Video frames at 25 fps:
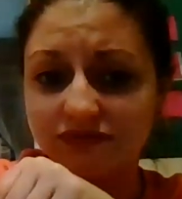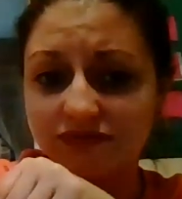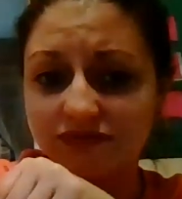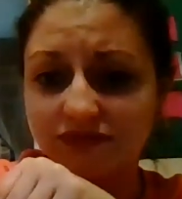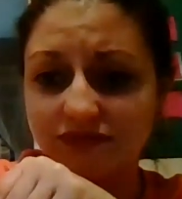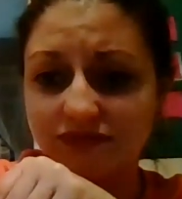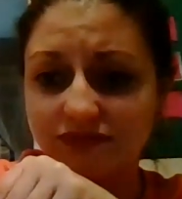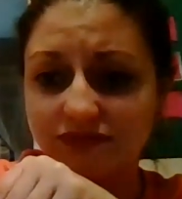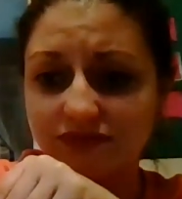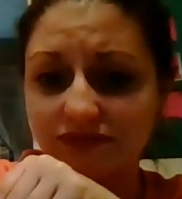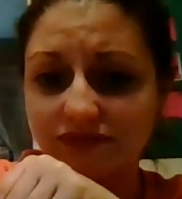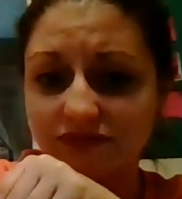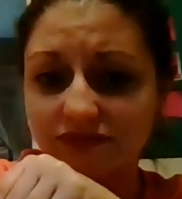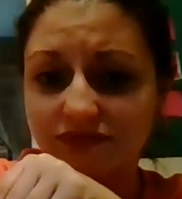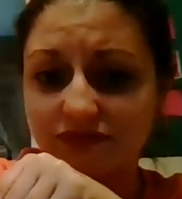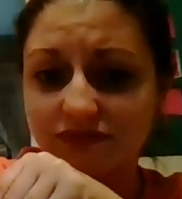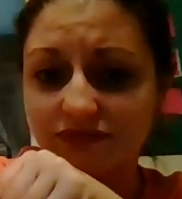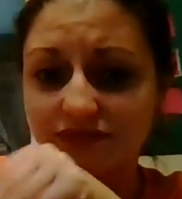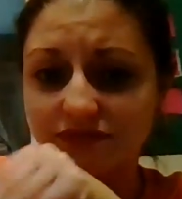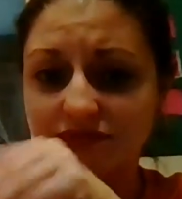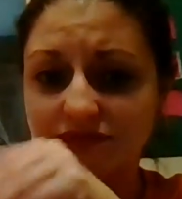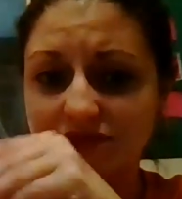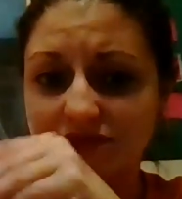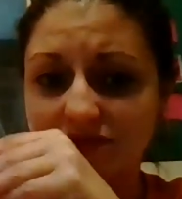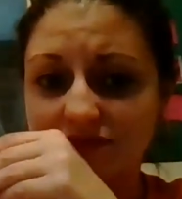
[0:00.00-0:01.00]

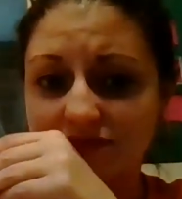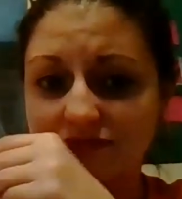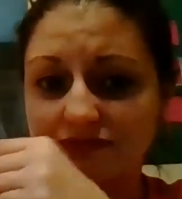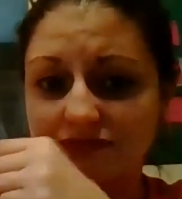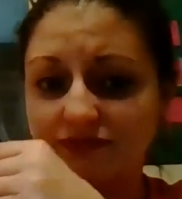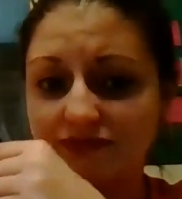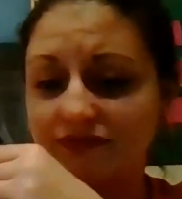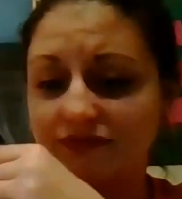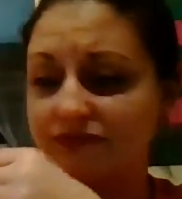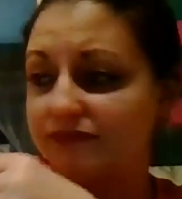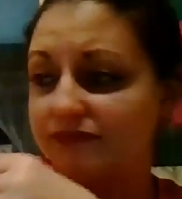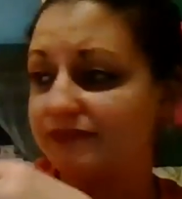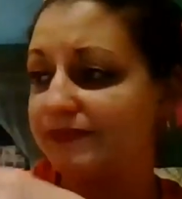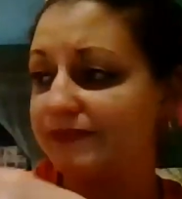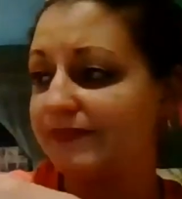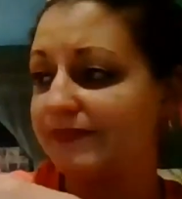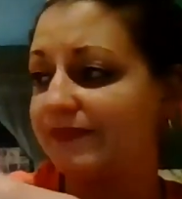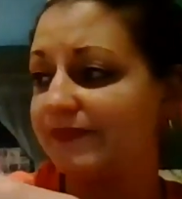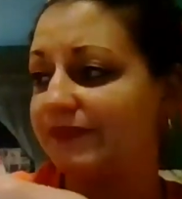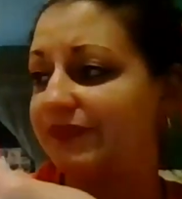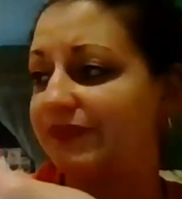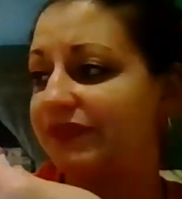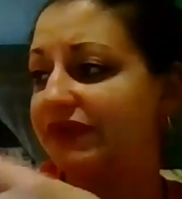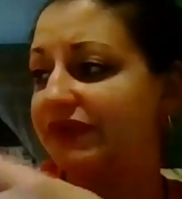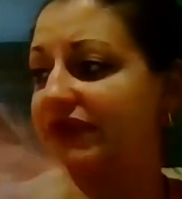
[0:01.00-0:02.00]

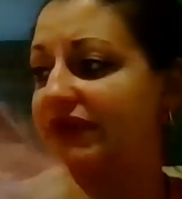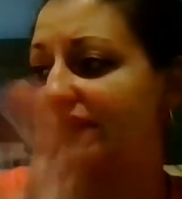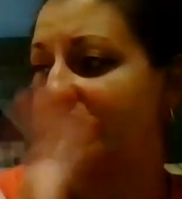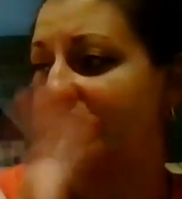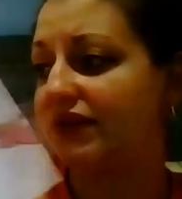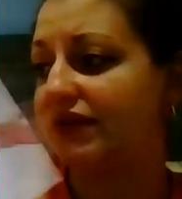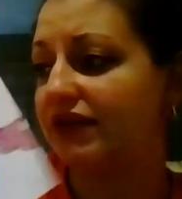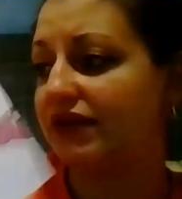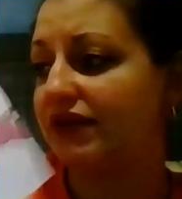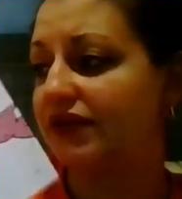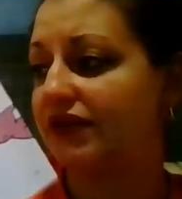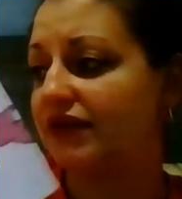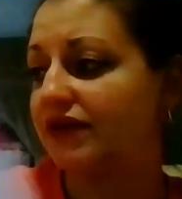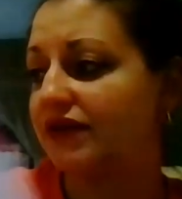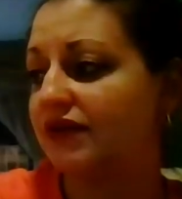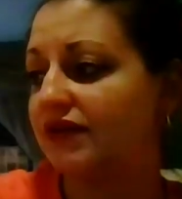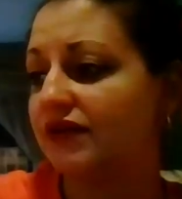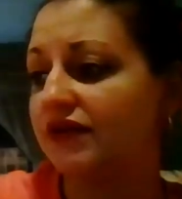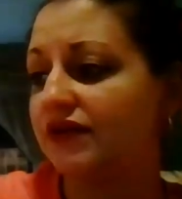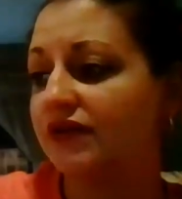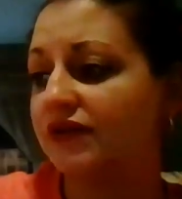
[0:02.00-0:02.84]
(silence)